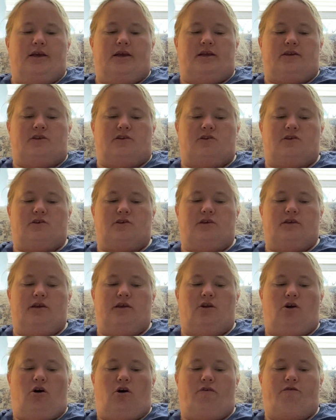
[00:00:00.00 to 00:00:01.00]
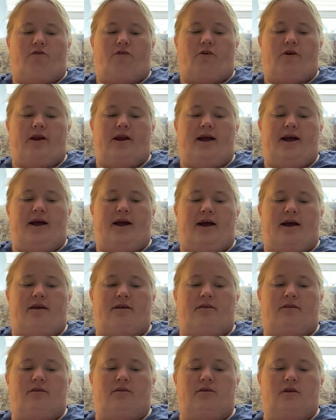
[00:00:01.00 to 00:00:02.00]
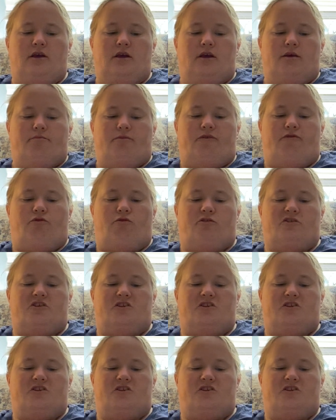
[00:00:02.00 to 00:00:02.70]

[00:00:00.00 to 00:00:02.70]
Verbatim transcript: and slid off her hat before